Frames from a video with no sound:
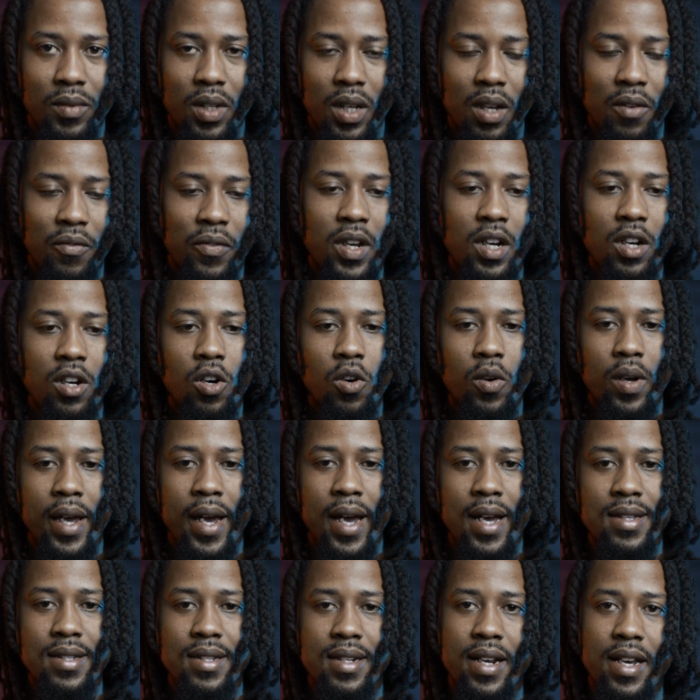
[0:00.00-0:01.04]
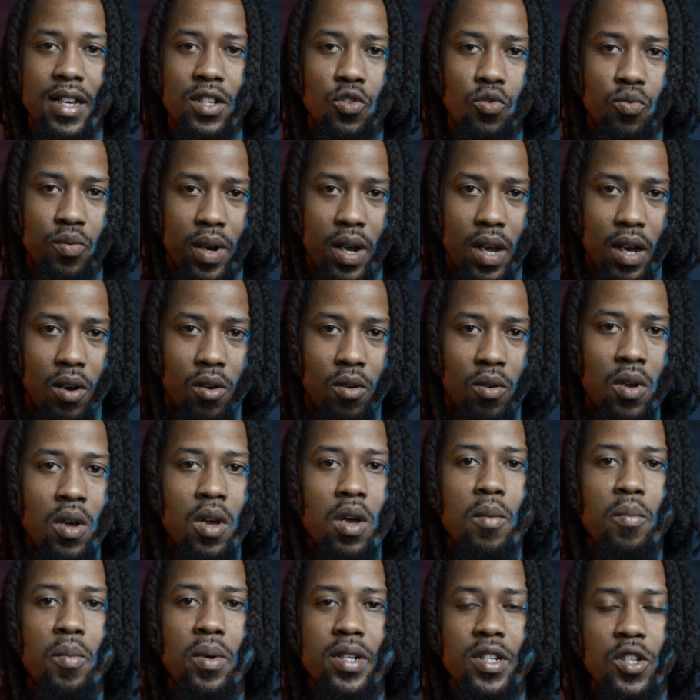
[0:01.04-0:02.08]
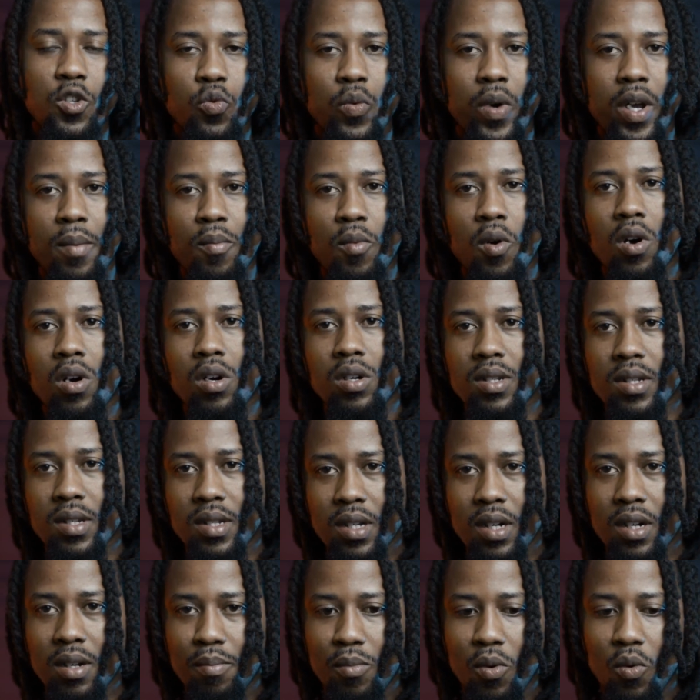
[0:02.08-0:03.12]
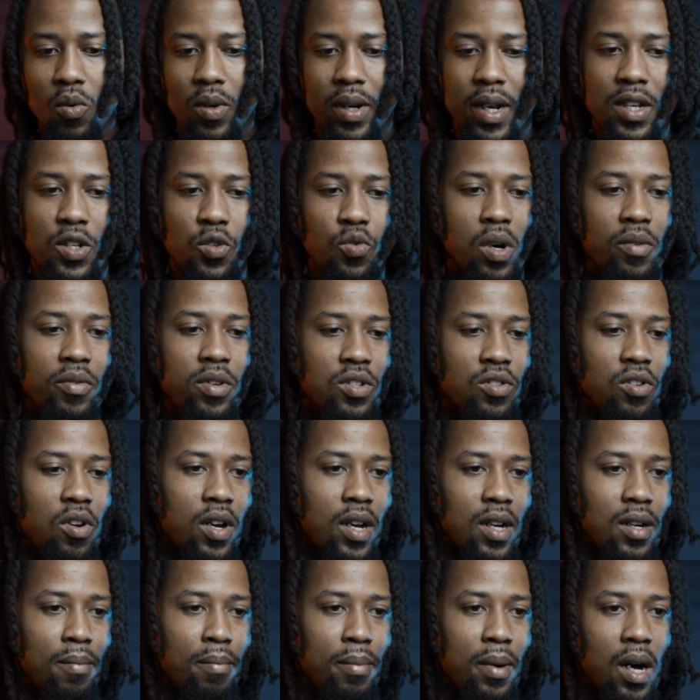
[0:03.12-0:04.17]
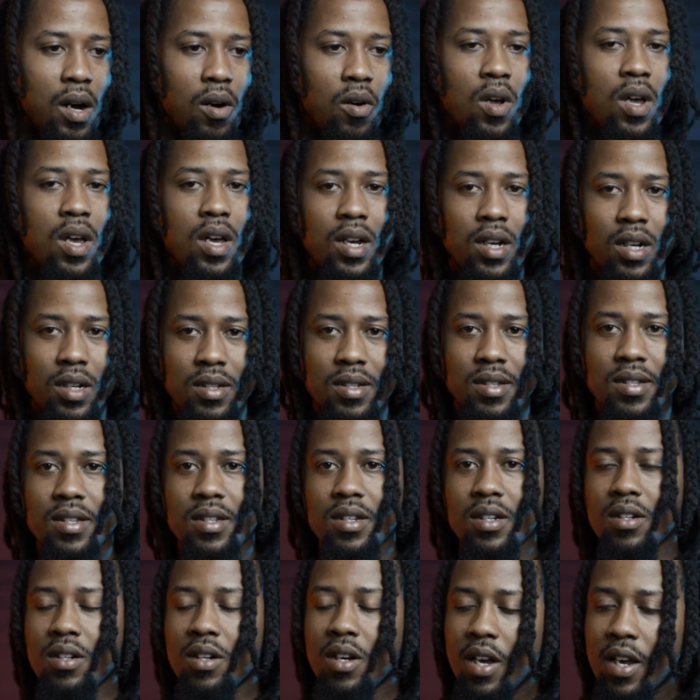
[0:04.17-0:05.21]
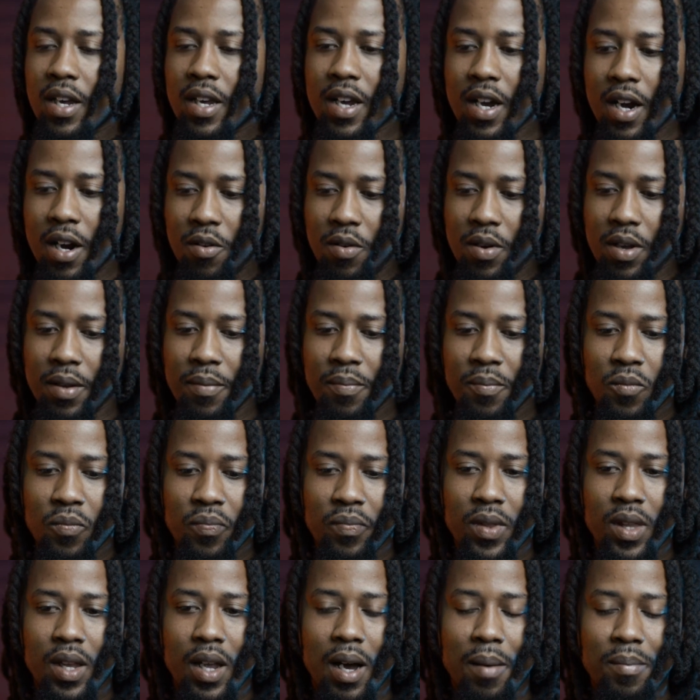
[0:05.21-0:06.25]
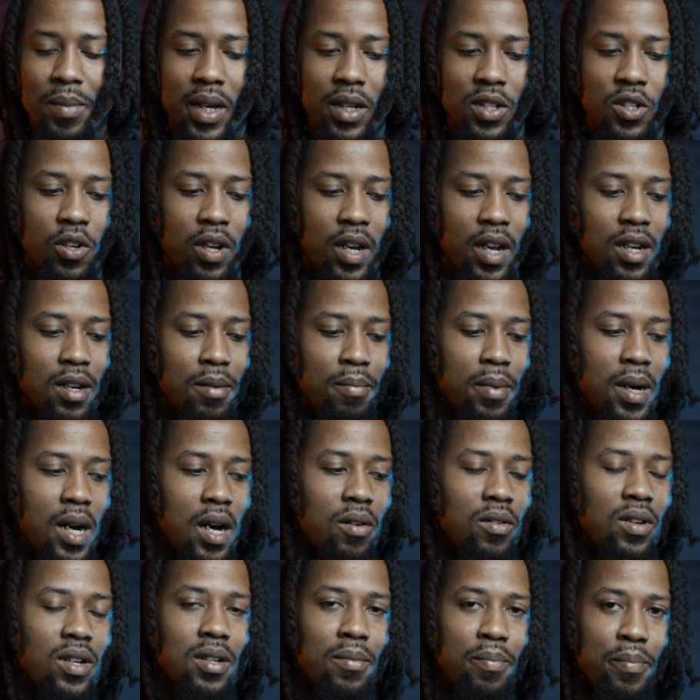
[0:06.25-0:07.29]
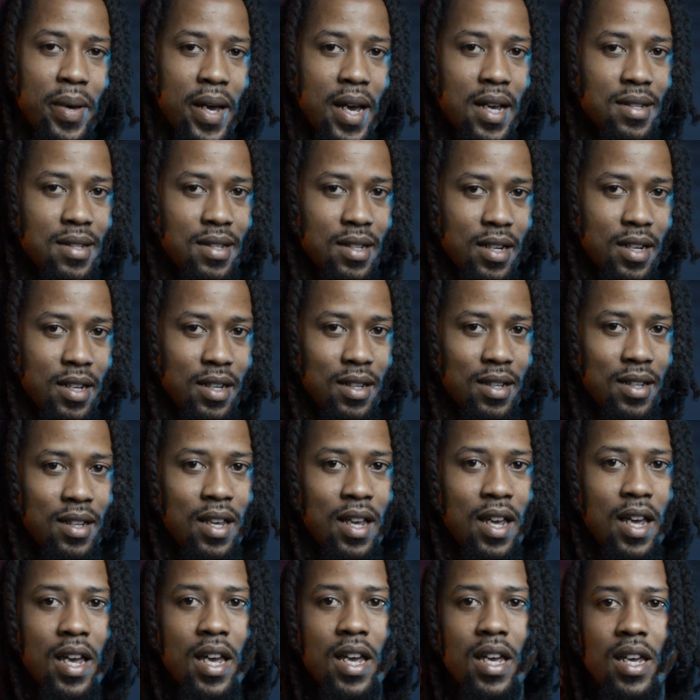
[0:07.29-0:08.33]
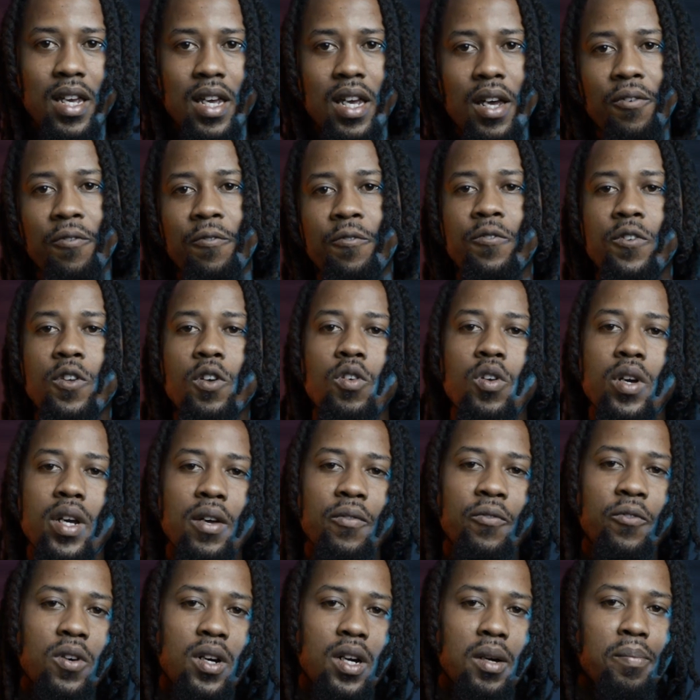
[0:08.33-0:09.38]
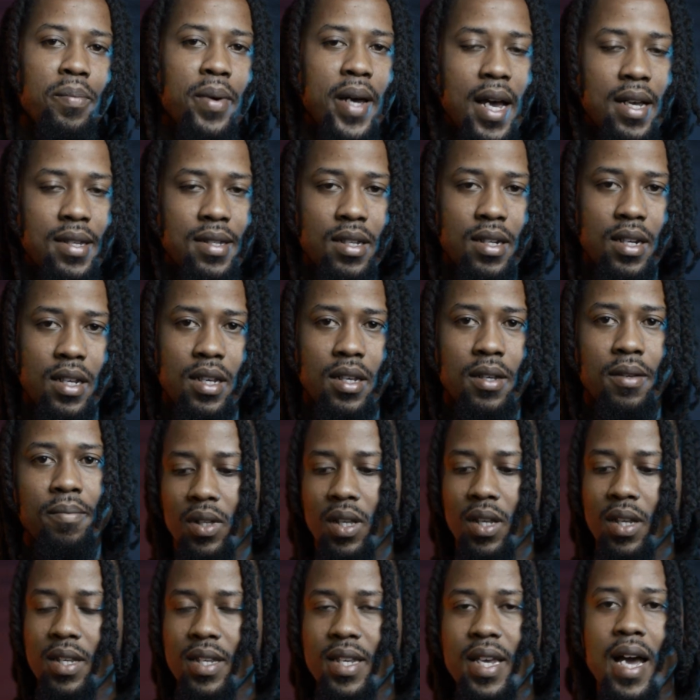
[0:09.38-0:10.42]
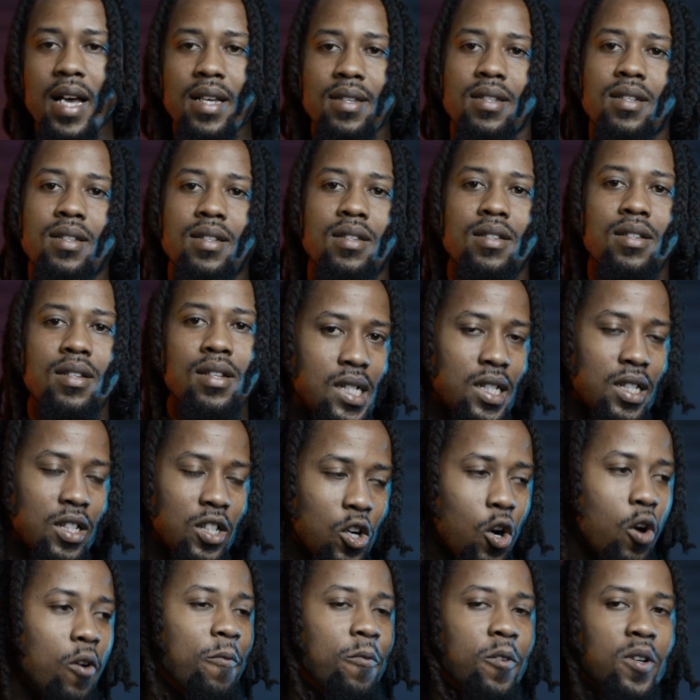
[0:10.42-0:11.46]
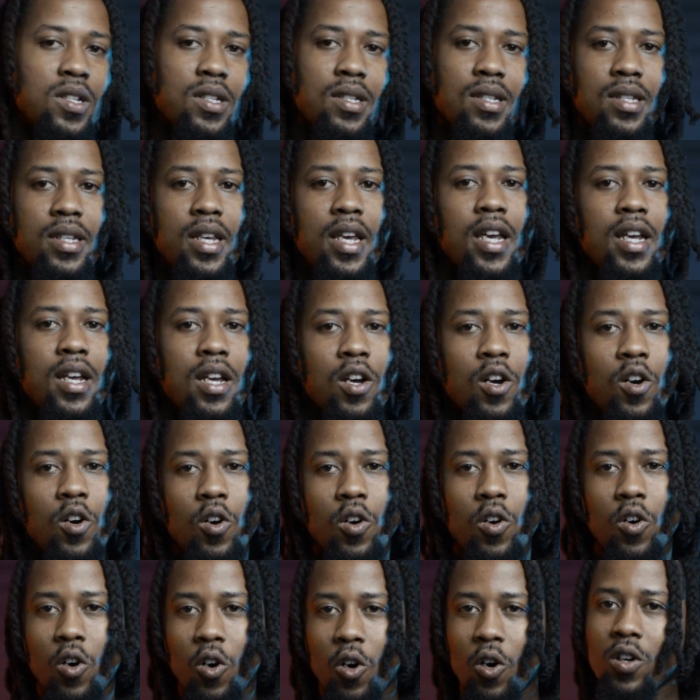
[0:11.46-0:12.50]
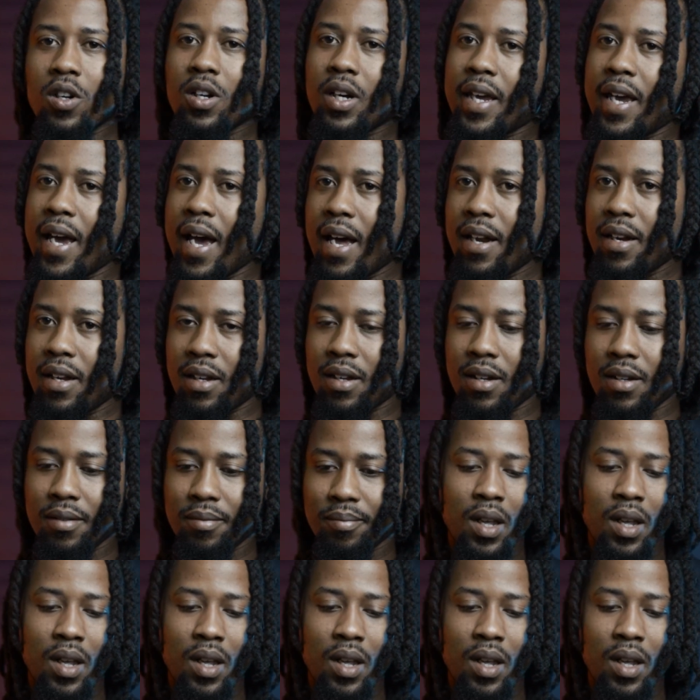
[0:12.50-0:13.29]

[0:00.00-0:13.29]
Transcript: Even though it has less round, but it's way more concealable. That's why we're talking about conceal carry. I'm not talking about capacity. If you're looking for capacity, yes, go for the SIG or the canik.